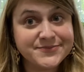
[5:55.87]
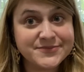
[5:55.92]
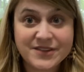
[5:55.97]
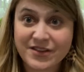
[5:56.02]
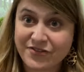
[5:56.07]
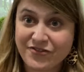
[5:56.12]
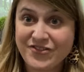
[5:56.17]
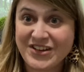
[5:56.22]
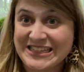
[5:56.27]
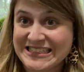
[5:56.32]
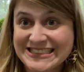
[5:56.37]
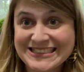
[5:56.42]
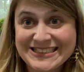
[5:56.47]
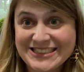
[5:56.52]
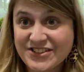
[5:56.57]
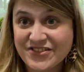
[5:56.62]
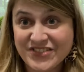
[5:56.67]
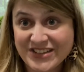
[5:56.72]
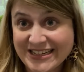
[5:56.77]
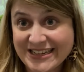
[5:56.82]
of
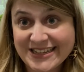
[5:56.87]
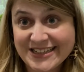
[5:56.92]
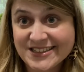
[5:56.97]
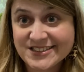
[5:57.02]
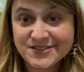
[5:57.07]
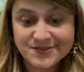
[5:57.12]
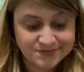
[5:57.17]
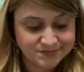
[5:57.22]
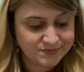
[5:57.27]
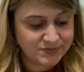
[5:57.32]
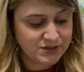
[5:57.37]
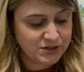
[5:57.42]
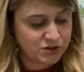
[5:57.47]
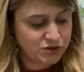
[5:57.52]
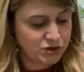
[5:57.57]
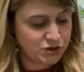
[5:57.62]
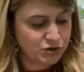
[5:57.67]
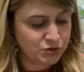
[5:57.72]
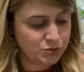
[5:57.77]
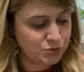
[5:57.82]
festivity
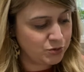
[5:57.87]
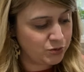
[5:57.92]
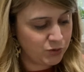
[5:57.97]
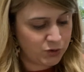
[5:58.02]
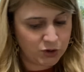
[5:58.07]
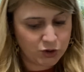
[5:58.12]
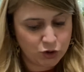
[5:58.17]
to